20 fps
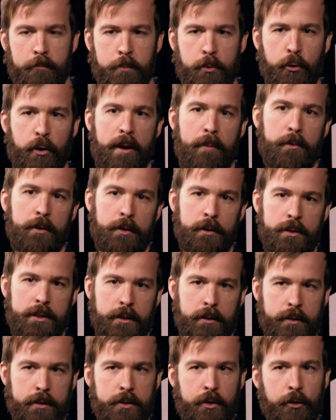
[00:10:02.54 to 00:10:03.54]
parameters,
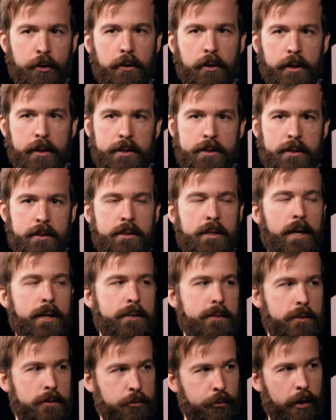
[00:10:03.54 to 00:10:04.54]
at least currently, is the
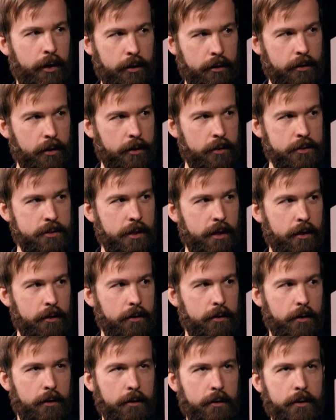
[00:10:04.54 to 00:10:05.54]
size of the training data
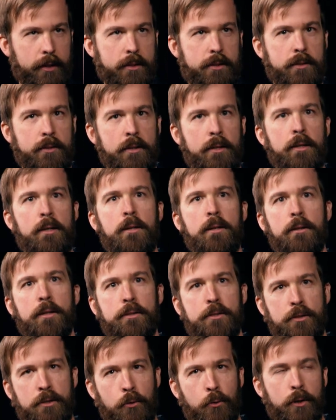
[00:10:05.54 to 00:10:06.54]
set. And I think that's
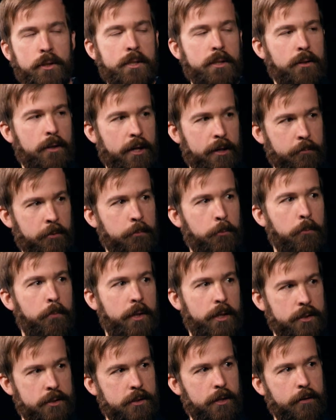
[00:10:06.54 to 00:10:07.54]
a nuance that a lot of people
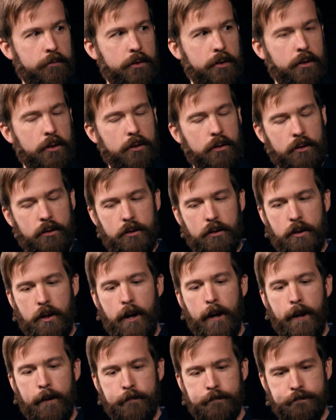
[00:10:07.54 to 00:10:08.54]
miss often.
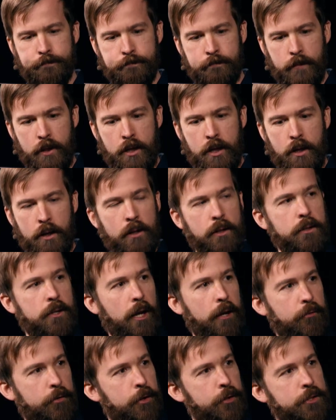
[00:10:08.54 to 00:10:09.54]

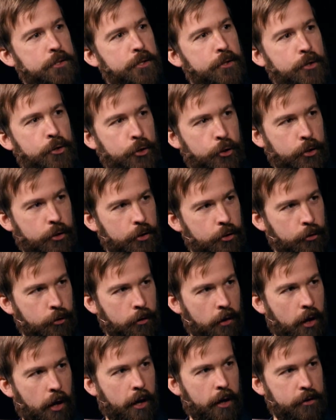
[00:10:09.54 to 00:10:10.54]
Dave, curious to hear
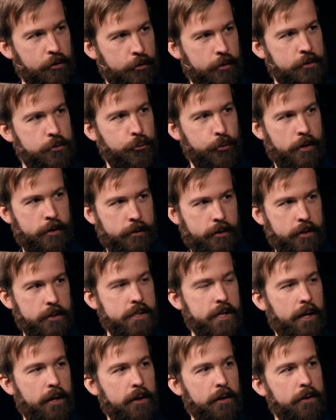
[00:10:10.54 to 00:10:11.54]
your
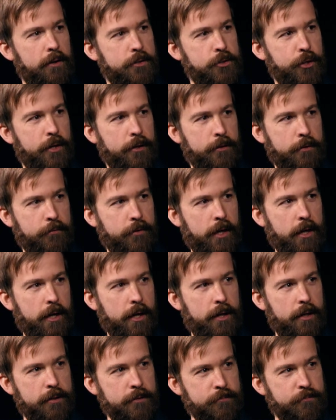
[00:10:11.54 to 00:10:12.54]
contrarian take on generative AI.